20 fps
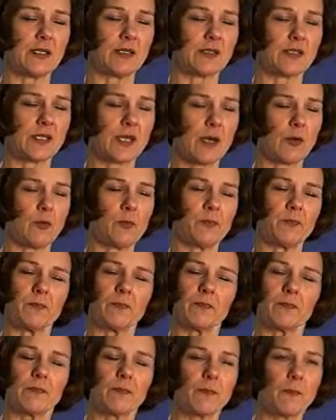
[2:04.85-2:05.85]
So
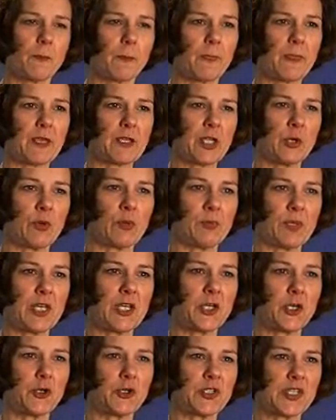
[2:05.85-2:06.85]
you would
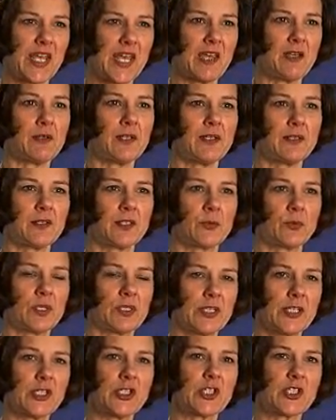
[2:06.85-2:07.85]
be curtailing the
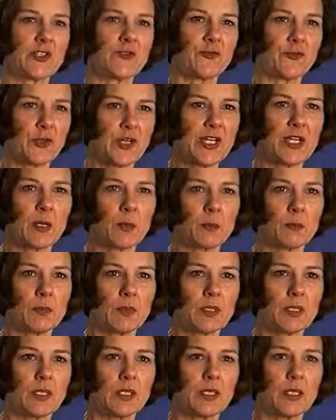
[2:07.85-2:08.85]
religious freedom
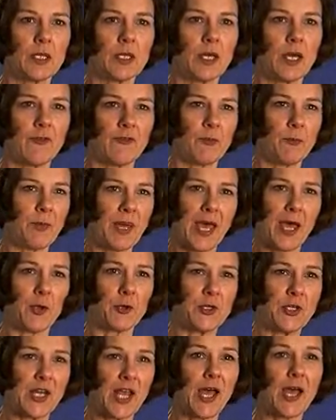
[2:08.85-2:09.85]
of
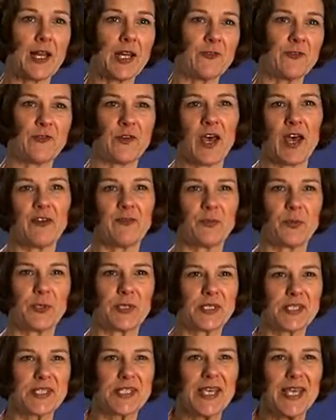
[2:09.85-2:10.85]
about
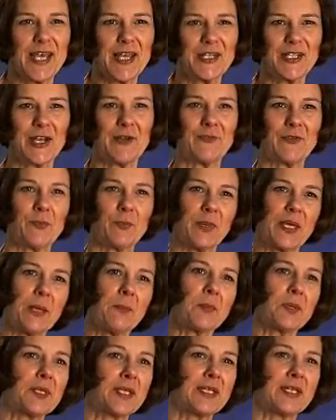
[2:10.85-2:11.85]
95% of the
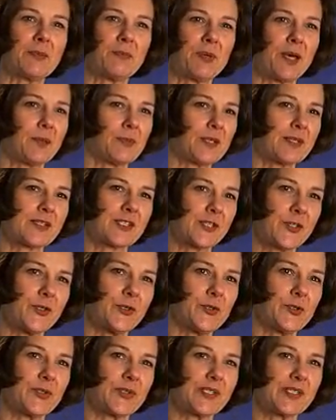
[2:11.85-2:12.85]
people in the public
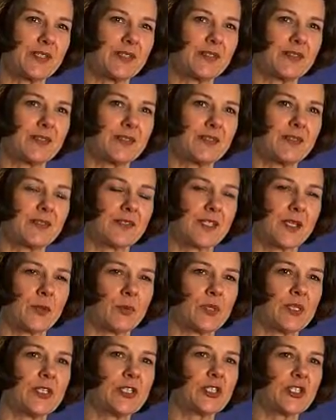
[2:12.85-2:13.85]
schools. So
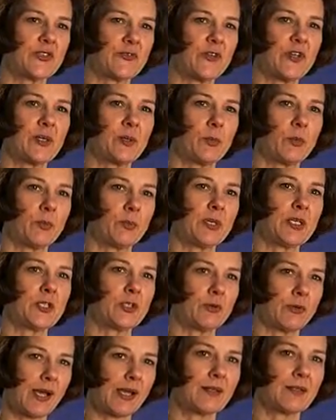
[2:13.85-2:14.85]
religious freedom would be
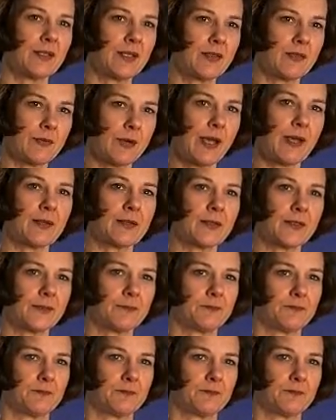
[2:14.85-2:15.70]
directly threatened.